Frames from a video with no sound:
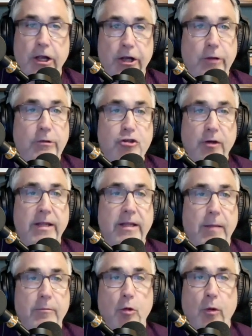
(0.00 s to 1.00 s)
You treat
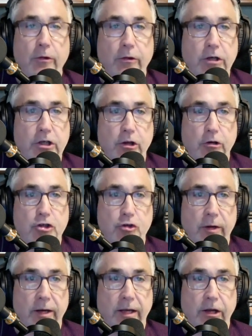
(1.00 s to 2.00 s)
them the way they're
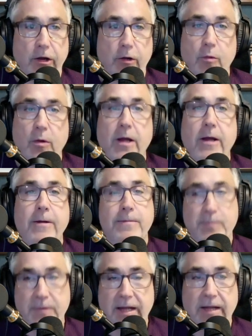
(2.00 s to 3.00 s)
treating you.
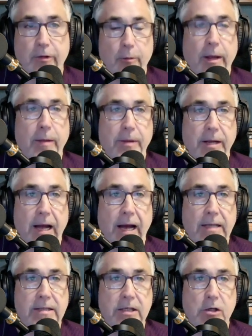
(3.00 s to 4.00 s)
Yeah, there may be
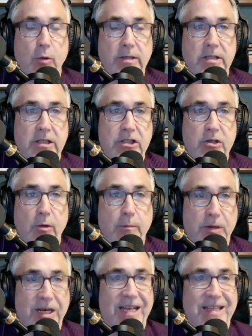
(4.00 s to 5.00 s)
consequences to it,
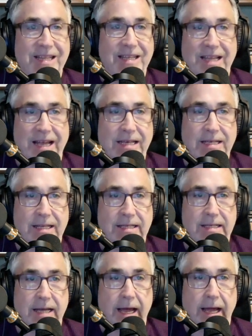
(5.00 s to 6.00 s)
but at the end of the
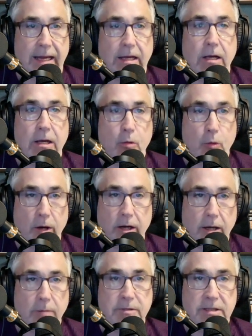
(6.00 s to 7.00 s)
day, what it
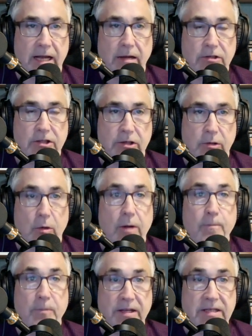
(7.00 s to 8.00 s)
comes down to
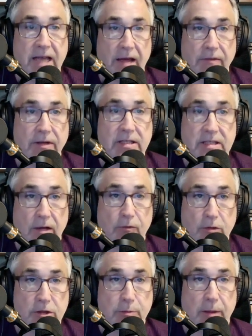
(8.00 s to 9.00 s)
is having
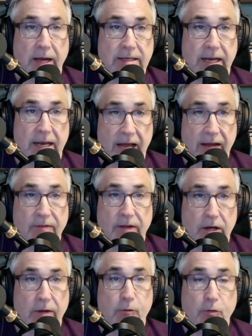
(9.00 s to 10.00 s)
self-respect and having
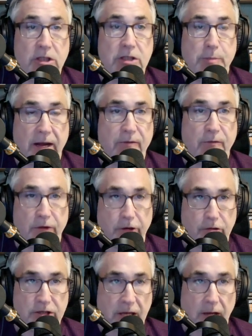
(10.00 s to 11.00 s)
enough respect for
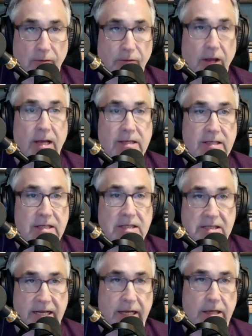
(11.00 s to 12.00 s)
yourself to
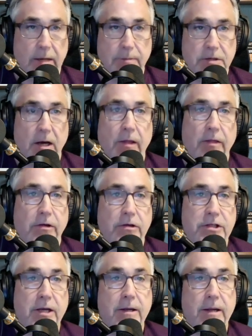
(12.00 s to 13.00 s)
stand up to
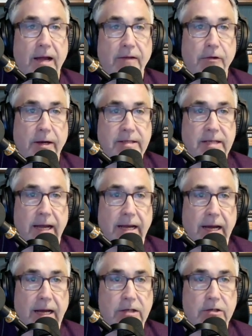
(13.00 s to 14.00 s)
others. Have a great day.
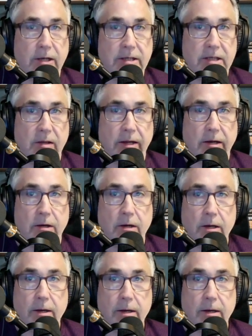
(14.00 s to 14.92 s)
I'll talk to you later.